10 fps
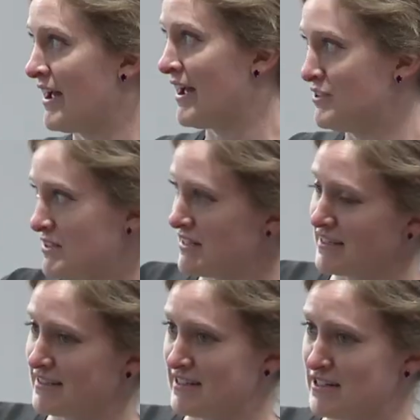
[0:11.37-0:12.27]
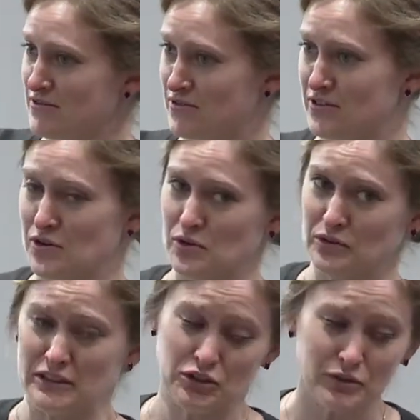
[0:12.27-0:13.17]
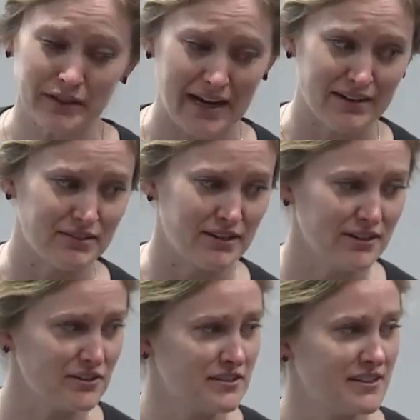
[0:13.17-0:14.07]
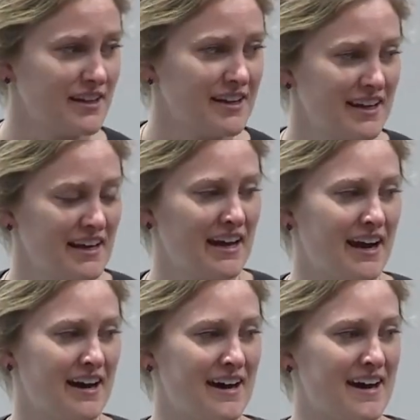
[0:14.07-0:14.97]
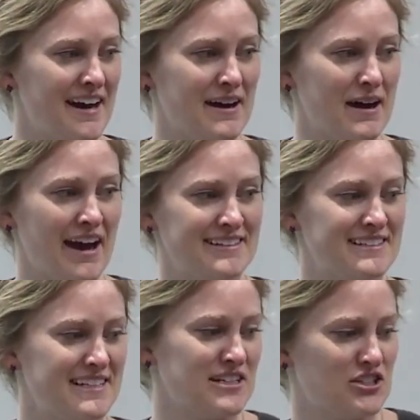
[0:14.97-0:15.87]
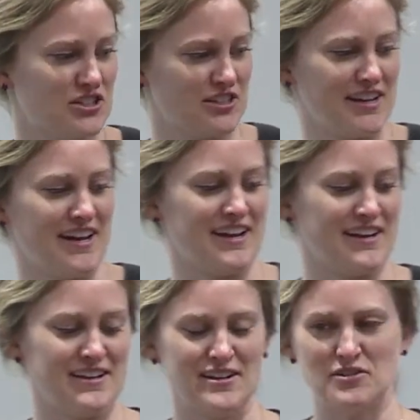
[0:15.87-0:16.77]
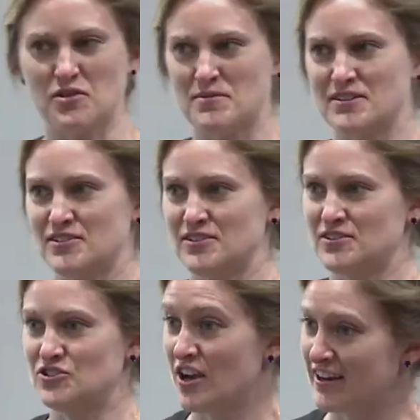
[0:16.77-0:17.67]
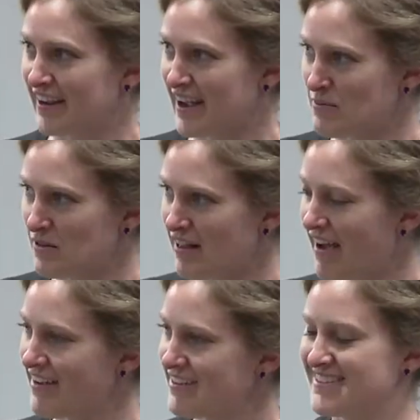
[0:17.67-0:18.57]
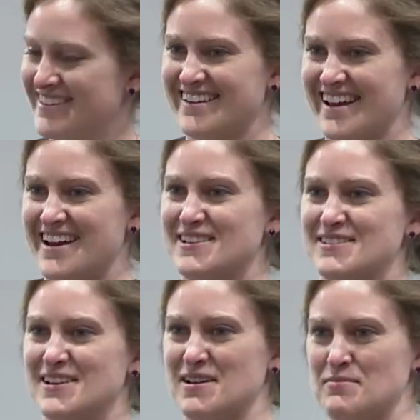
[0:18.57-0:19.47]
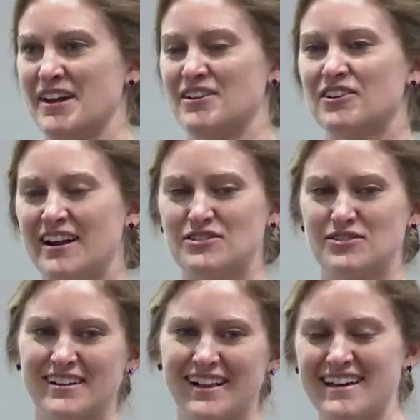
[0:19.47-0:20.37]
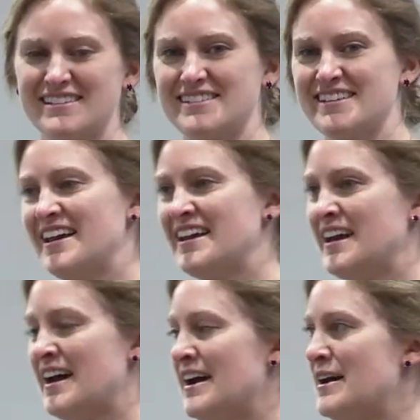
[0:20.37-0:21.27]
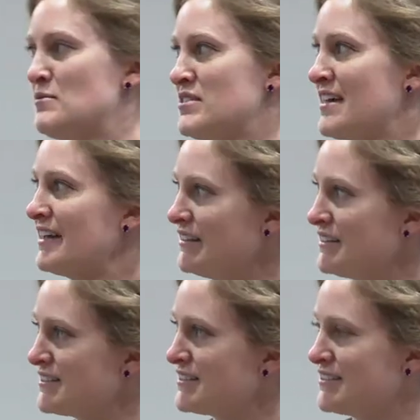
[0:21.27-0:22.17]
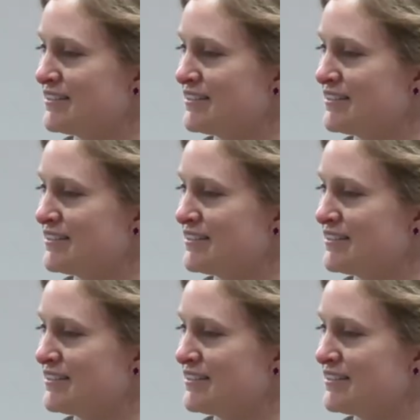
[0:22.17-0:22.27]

at UCSD for only two and a half years. Uh, I teach a enormous Gen Chem class as uh, my undergraduate class um, with at least